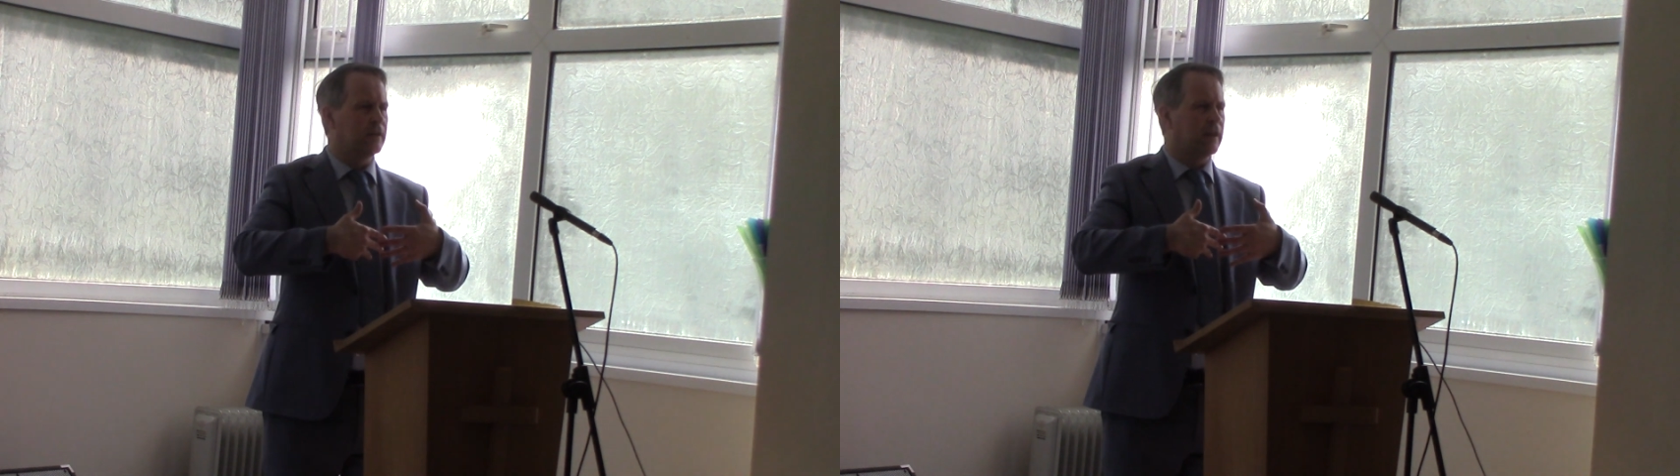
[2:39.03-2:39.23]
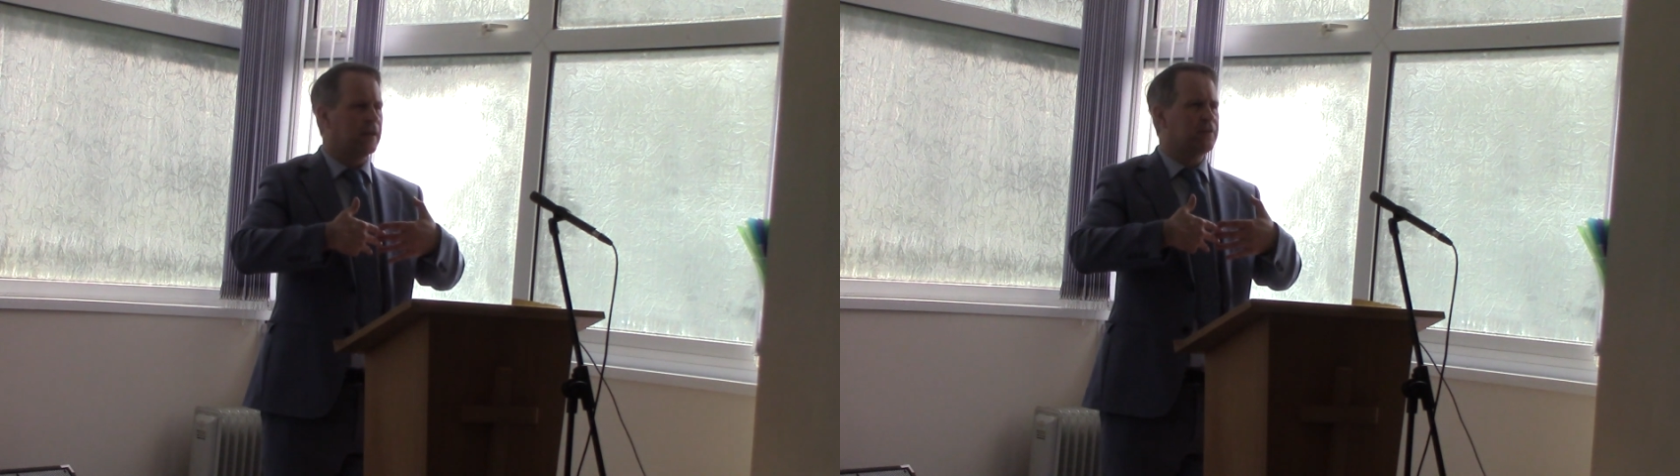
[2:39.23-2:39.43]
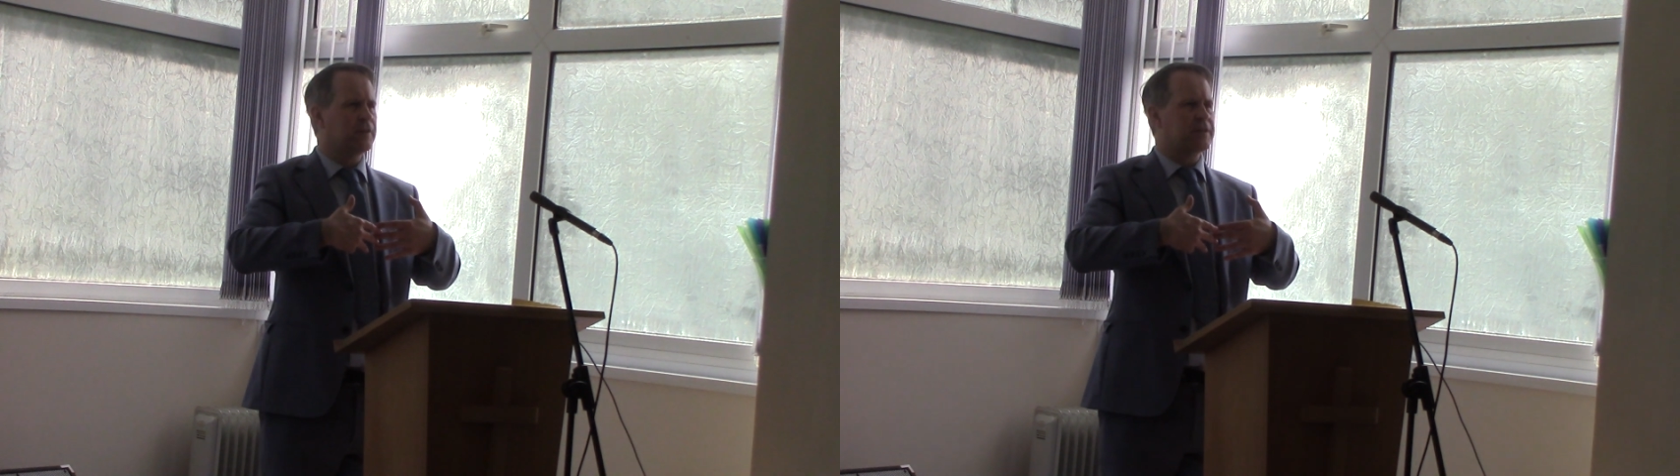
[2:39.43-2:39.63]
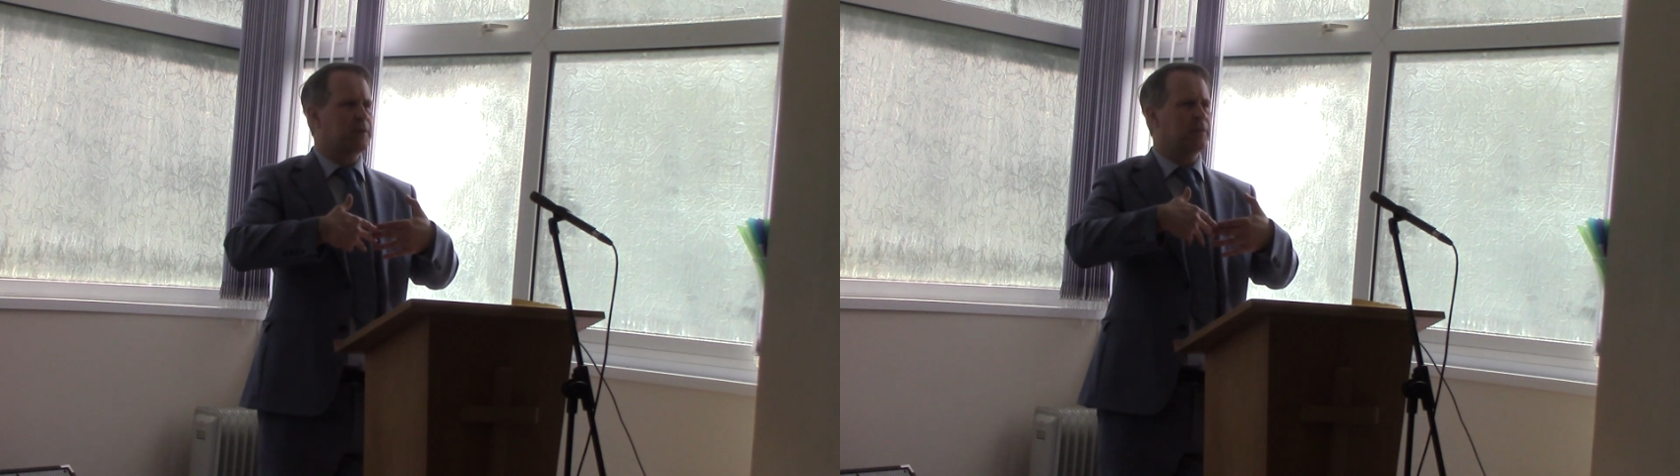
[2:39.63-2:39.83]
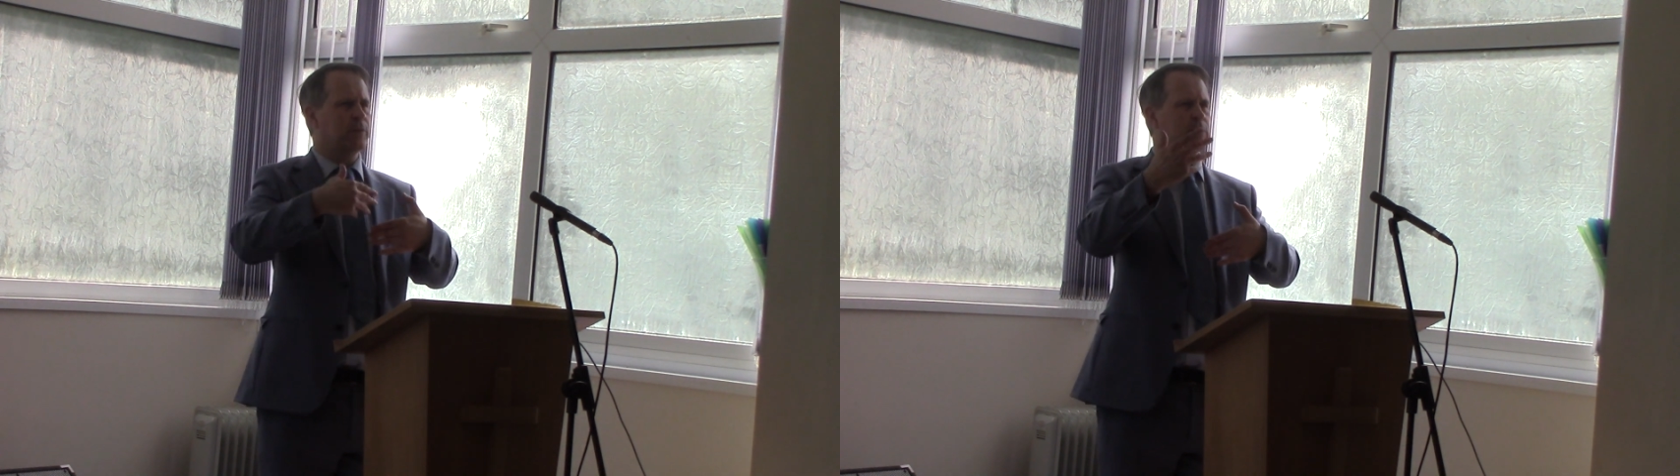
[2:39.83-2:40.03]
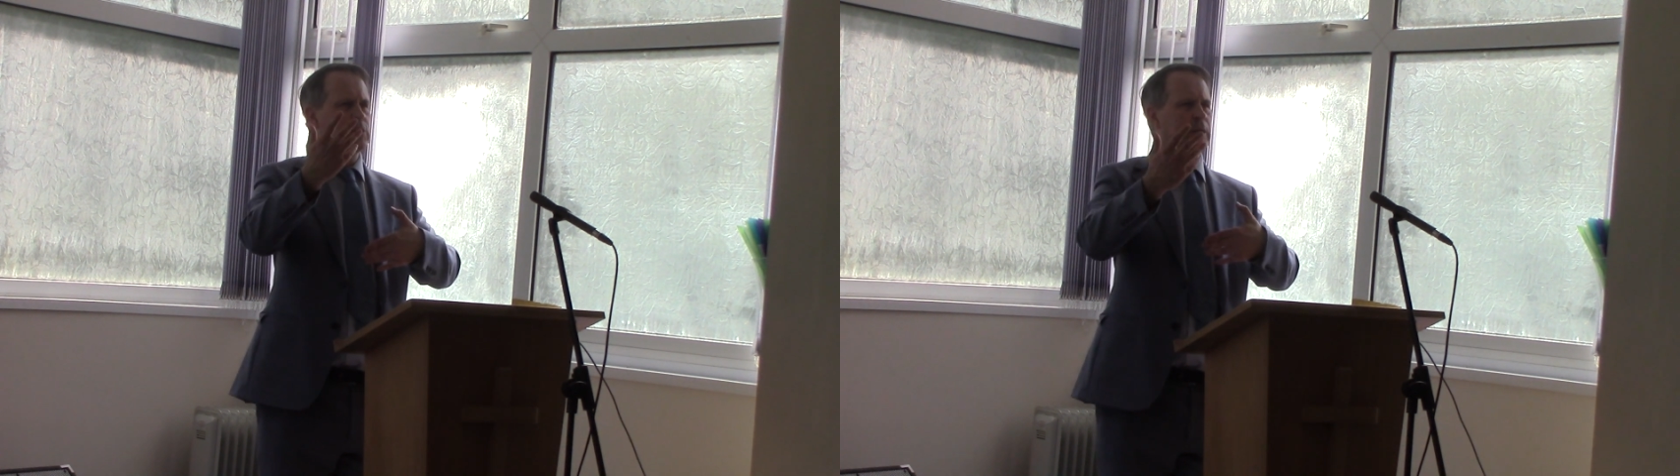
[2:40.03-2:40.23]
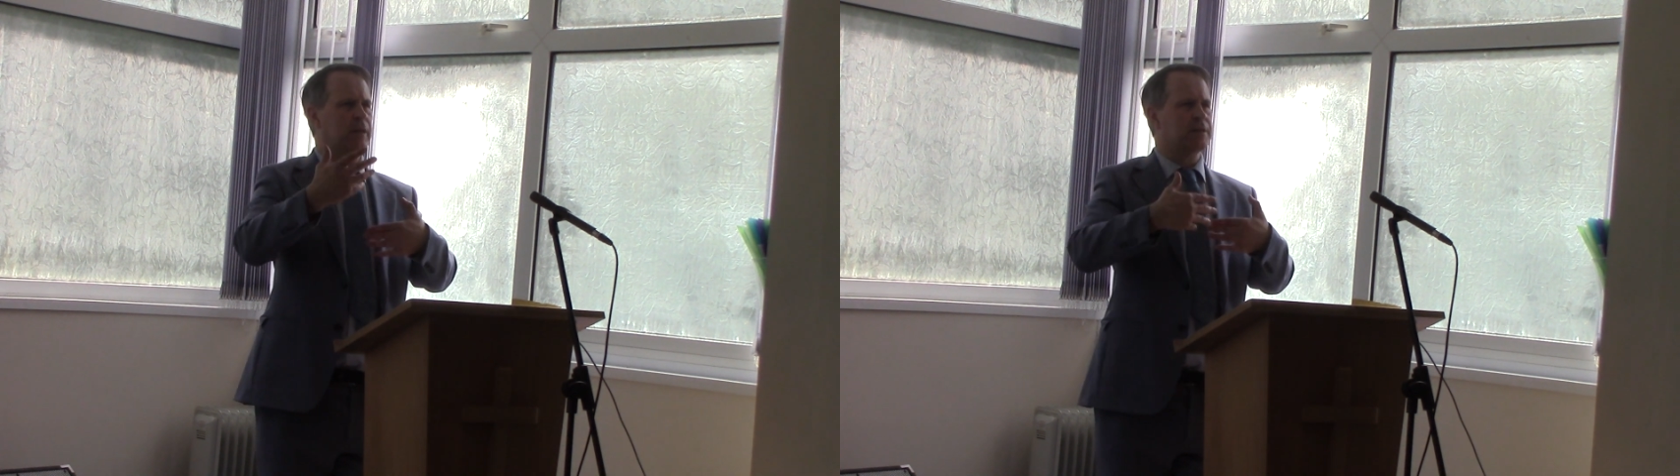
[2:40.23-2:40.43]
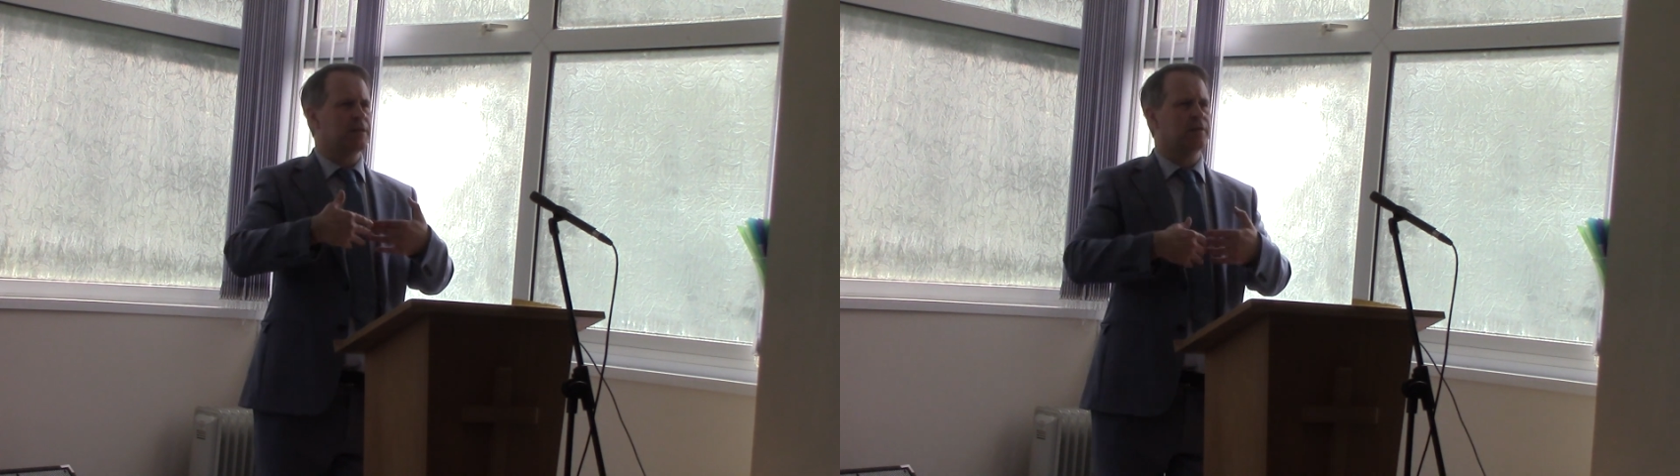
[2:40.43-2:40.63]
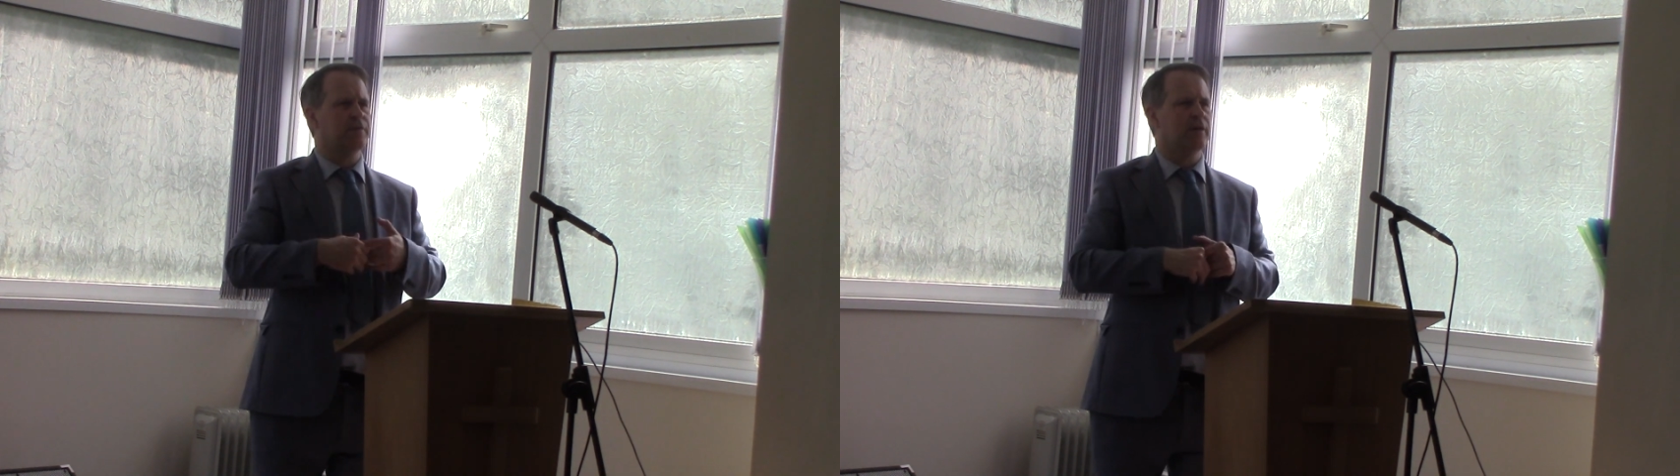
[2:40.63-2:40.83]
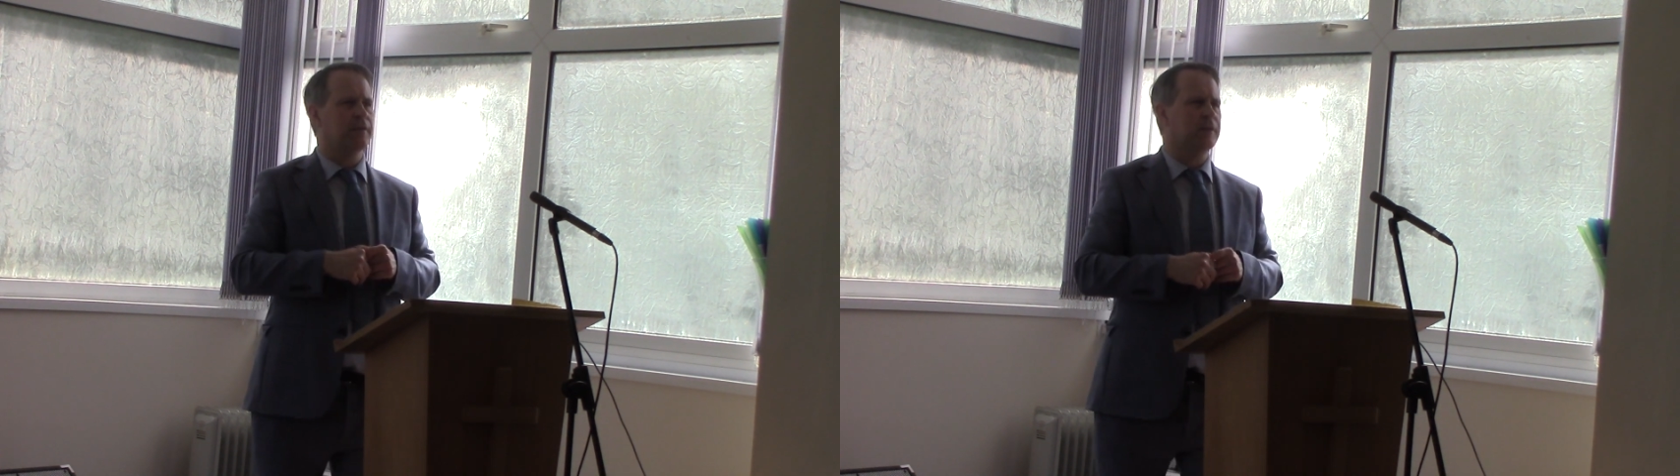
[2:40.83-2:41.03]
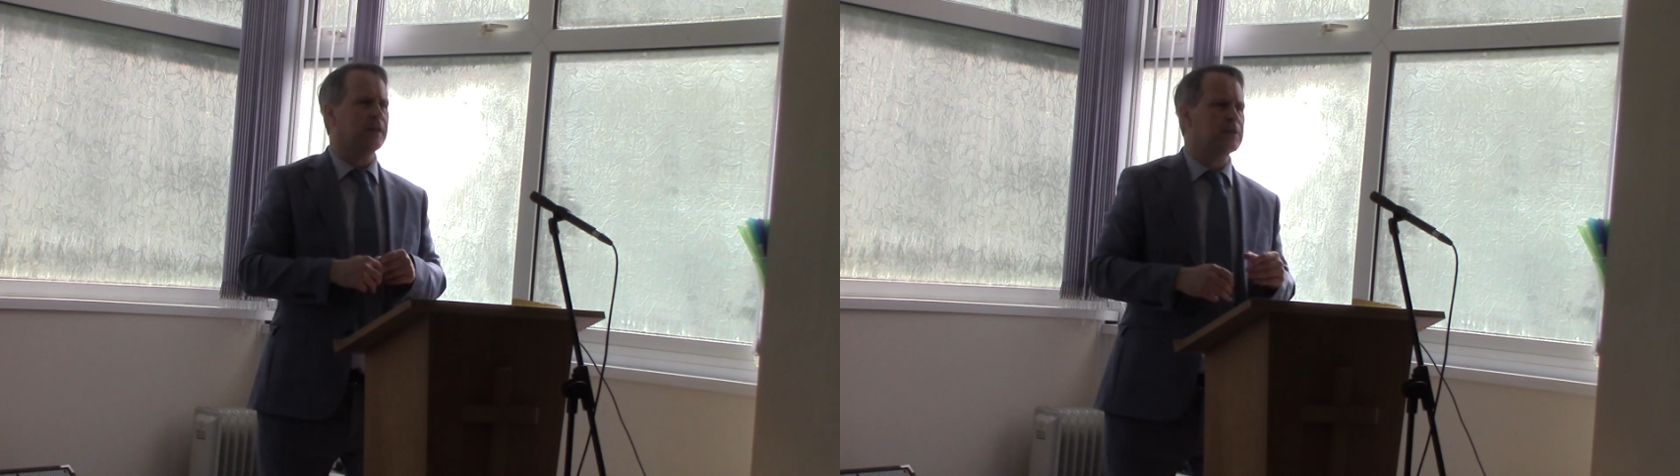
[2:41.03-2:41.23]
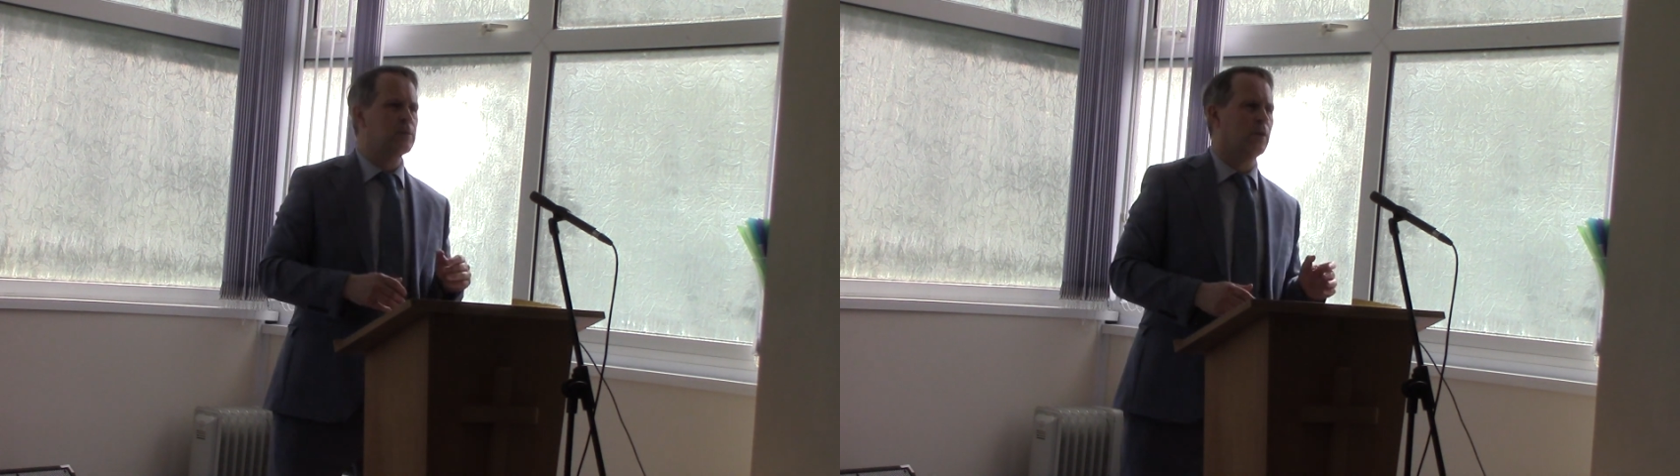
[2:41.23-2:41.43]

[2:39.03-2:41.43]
And if there's something between us and the Father, guess